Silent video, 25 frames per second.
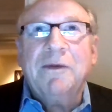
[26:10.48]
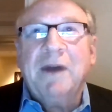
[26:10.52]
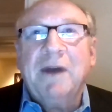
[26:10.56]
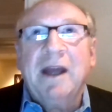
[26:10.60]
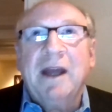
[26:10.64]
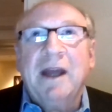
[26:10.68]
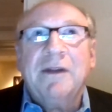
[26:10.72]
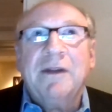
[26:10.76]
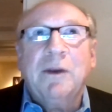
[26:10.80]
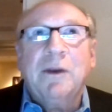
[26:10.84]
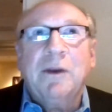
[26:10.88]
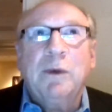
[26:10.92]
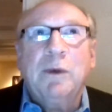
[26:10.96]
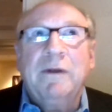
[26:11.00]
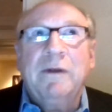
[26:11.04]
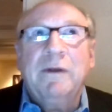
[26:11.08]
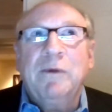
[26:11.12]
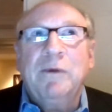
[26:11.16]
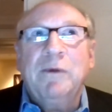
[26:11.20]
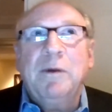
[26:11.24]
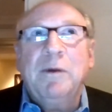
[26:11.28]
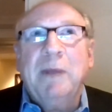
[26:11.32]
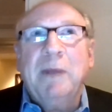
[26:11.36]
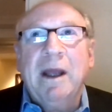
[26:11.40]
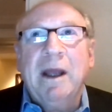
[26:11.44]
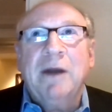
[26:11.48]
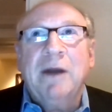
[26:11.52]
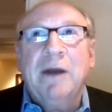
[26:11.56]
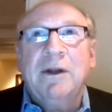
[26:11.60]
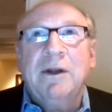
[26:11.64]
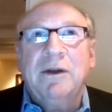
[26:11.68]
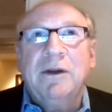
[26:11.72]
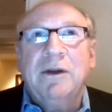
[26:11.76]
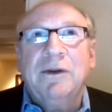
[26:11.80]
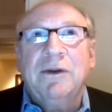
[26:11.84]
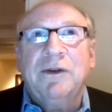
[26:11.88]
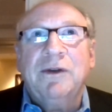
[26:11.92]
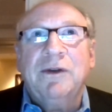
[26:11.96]
fact that we've
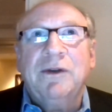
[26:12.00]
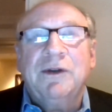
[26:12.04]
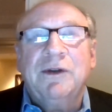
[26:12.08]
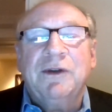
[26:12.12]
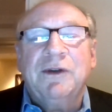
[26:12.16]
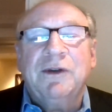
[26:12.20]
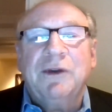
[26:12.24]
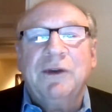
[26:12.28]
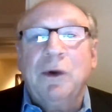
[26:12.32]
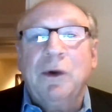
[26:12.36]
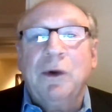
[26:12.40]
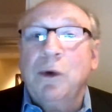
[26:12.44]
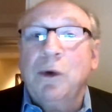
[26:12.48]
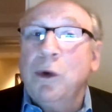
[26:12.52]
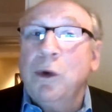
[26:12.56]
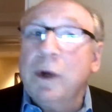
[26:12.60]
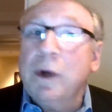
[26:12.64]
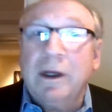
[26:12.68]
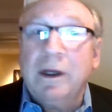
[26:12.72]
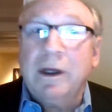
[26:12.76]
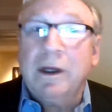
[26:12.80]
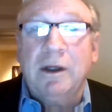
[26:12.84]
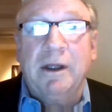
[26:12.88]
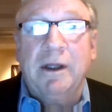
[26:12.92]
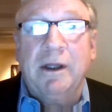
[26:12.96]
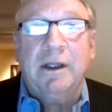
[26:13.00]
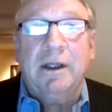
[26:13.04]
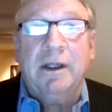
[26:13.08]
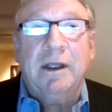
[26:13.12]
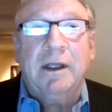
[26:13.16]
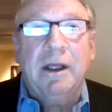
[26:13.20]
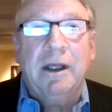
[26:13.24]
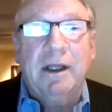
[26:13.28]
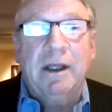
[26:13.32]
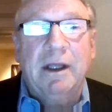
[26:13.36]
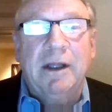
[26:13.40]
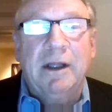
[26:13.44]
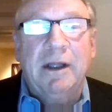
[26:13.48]
rebounded so quickly
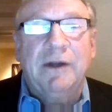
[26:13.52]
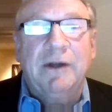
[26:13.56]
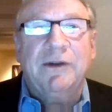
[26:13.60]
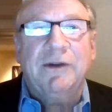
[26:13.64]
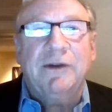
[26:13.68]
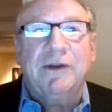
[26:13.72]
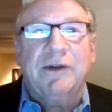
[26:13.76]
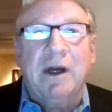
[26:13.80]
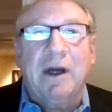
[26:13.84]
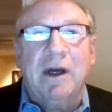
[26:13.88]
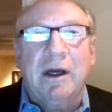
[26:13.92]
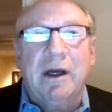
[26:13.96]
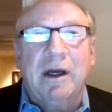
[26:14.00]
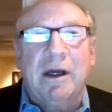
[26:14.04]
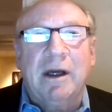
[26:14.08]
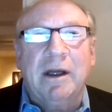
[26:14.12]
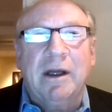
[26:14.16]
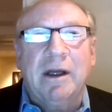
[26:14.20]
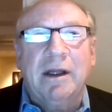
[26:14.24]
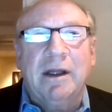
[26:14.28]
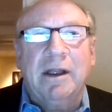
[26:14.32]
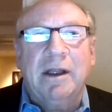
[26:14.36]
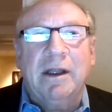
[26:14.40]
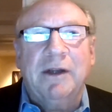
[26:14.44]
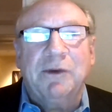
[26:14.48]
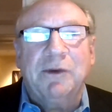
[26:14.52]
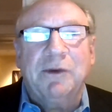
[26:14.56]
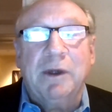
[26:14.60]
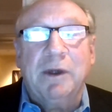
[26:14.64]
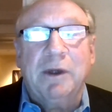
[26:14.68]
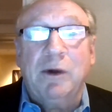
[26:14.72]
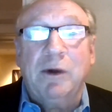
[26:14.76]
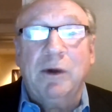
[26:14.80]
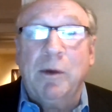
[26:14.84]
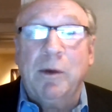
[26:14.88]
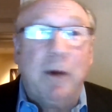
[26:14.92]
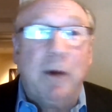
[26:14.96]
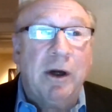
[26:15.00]
is
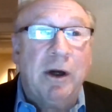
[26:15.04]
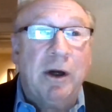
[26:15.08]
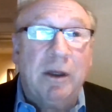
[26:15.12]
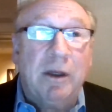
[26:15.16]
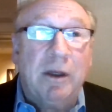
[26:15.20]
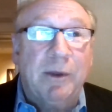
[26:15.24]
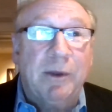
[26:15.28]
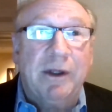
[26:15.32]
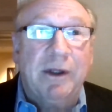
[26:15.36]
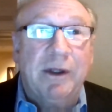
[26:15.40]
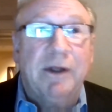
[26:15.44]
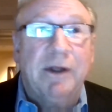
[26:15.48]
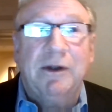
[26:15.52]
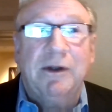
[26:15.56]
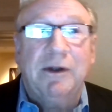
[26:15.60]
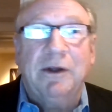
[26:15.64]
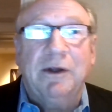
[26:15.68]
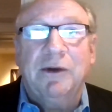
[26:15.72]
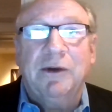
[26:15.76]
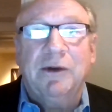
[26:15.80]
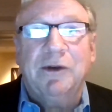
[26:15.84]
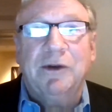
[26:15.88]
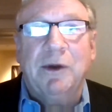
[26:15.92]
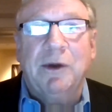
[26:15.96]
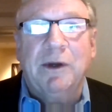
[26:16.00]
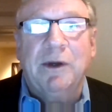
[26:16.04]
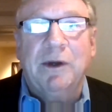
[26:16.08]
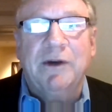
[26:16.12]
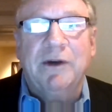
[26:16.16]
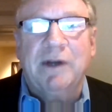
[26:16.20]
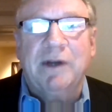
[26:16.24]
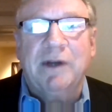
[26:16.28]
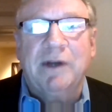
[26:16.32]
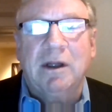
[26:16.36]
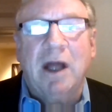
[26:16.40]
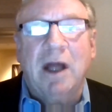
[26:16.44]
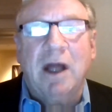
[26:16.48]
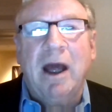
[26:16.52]
really remarkably good news. So
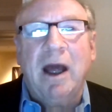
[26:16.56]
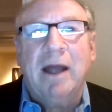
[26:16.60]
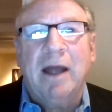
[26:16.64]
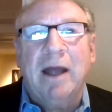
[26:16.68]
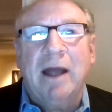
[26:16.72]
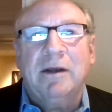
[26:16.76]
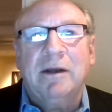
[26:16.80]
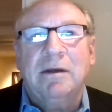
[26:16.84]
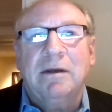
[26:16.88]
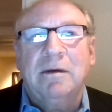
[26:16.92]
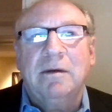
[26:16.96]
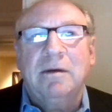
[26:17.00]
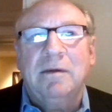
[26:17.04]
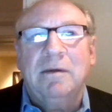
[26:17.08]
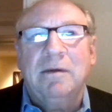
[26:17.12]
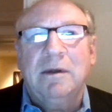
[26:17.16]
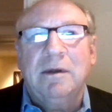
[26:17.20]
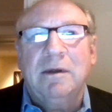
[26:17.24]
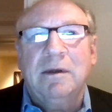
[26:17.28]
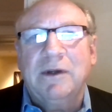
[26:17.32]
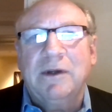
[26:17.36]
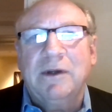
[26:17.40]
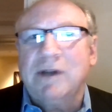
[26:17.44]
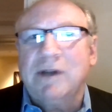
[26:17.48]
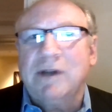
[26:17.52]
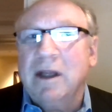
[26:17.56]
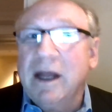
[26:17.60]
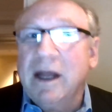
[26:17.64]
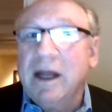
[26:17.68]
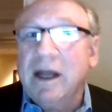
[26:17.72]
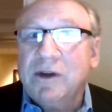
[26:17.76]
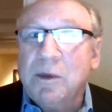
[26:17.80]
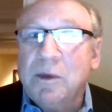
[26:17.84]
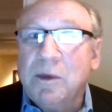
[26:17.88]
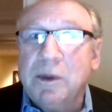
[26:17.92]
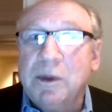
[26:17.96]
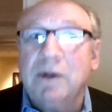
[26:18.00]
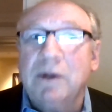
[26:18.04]
there's a lot
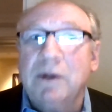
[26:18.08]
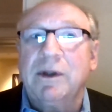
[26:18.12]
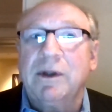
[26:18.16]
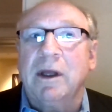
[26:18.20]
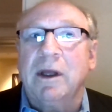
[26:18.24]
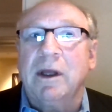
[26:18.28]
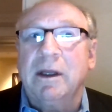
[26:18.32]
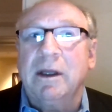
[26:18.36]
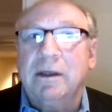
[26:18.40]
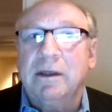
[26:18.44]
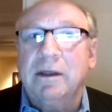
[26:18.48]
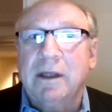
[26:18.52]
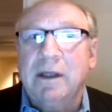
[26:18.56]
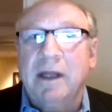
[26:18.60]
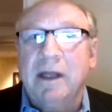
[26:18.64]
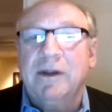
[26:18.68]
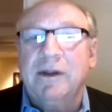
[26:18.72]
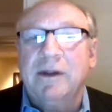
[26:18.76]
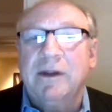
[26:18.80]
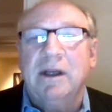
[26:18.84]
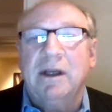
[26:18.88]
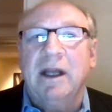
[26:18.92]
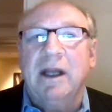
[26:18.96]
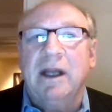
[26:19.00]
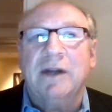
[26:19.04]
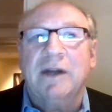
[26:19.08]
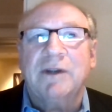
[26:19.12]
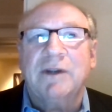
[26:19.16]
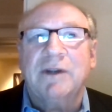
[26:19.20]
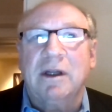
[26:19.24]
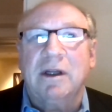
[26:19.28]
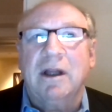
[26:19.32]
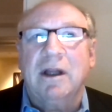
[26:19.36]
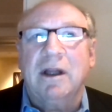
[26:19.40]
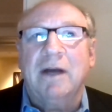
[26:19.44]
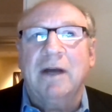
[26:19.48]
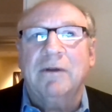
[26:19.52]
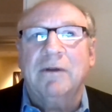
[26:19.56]
to build on at the
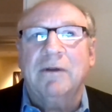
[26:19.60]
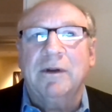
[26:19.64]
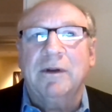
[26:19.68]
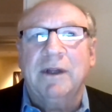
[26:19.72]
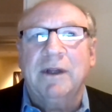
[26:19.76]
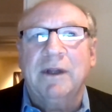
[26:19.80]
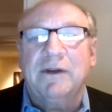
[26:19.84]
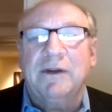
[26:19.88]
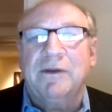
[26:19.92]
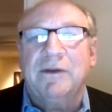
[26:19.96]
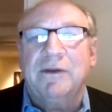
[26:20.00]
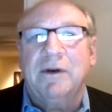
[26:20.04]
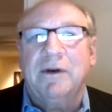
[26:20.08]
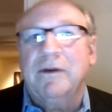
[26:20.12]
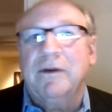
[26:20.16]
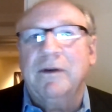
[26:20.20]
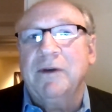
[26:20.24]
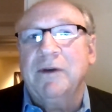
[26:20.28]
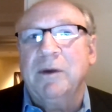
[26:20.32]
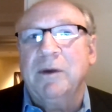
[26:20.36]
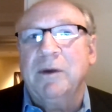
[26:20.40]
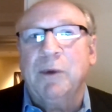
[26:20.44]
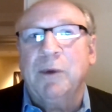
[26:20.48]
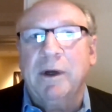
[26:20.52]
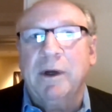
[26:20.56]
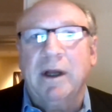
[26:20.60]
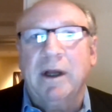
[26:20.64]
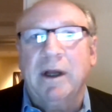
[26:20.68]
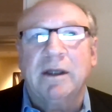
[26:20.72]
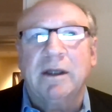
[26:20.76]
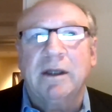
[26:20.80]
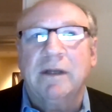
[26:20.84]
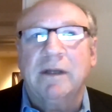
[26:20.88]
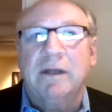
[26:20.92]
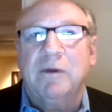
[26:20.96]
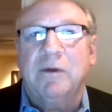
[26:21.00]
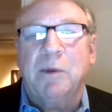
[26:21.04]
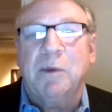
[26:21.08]
national level that's very, very
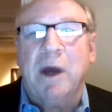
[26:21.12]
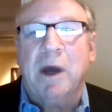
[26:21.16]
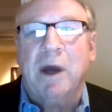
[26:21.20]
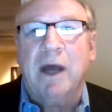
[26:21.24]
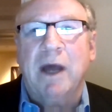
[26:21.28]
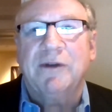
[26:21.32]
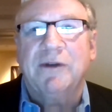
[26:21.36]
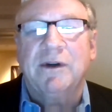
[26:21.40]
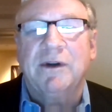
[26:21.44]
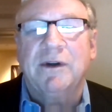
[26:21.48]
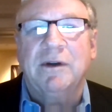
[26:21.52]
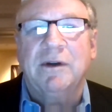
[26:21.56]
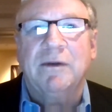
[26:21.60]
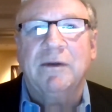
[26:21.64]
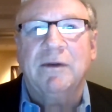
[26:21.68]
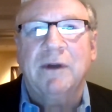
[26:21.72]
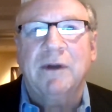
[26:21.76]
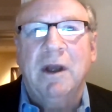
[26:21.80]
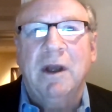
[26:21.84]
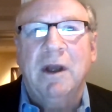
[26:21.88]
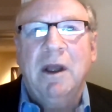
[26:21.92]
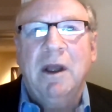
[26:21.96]
productive and positive.